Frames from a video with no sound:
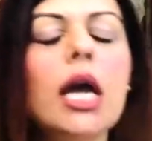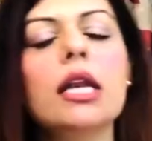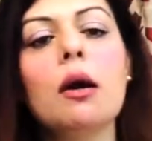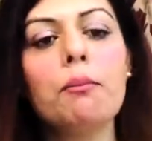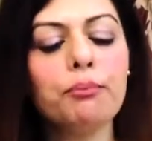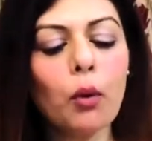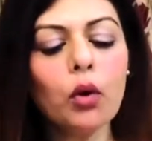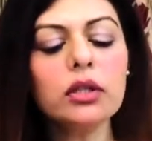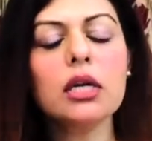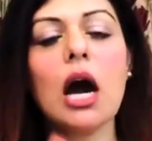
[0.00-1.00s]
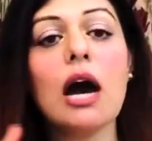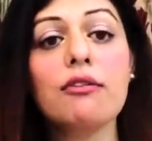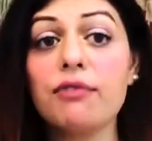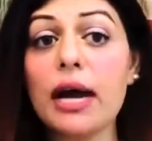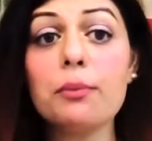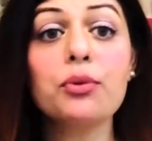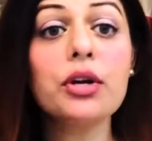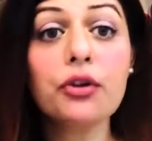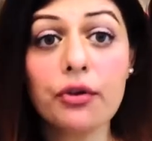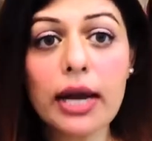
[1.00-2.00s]
Now both are
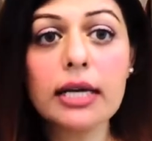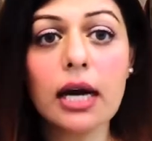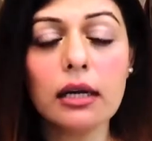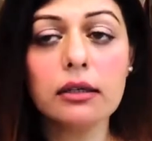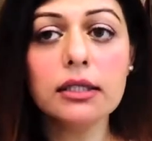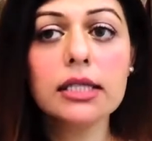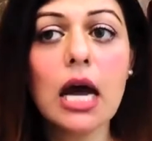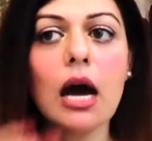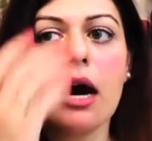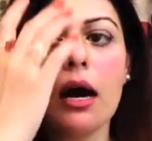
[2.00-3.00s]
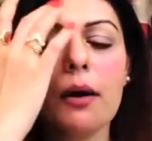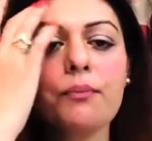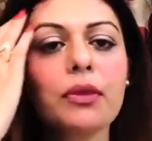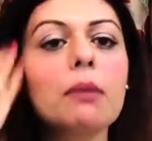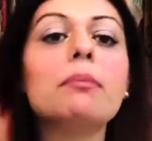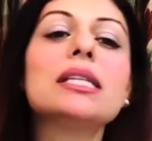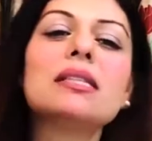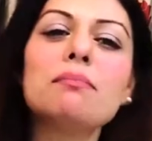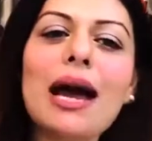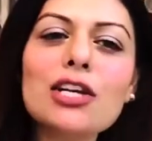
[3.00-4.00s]
vibrant red colors, but
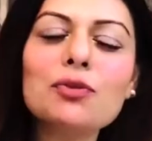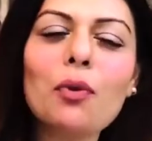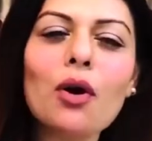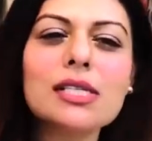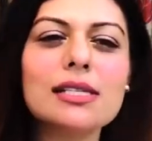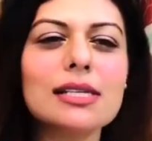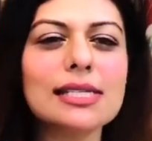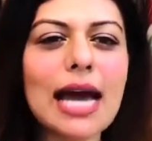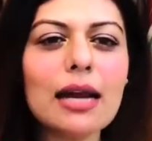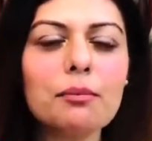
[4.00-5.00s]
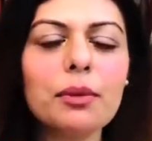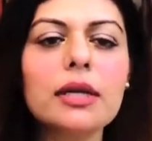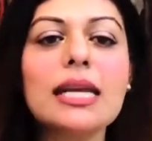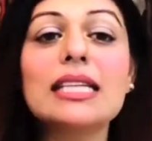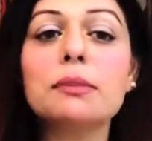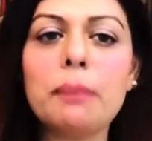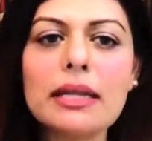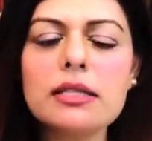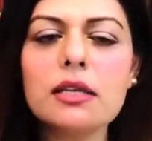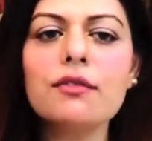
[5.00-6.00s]
Smashbox is a tad bit
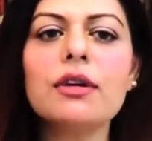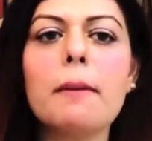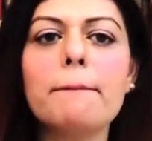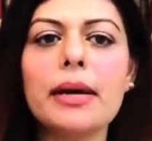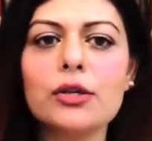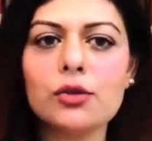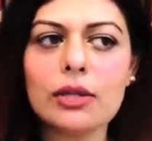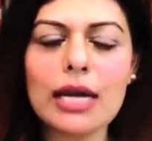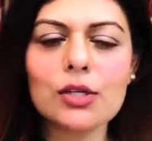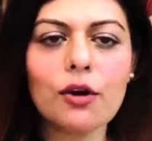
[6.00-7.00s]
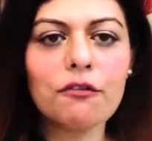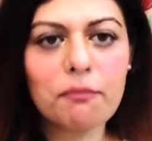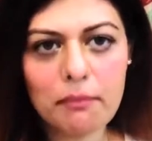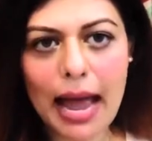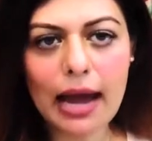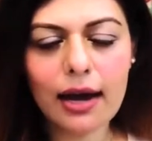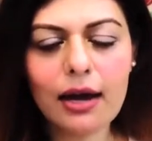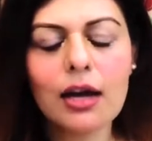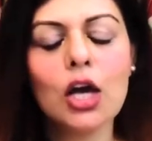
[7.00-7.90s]
expensive compared to that of MAC.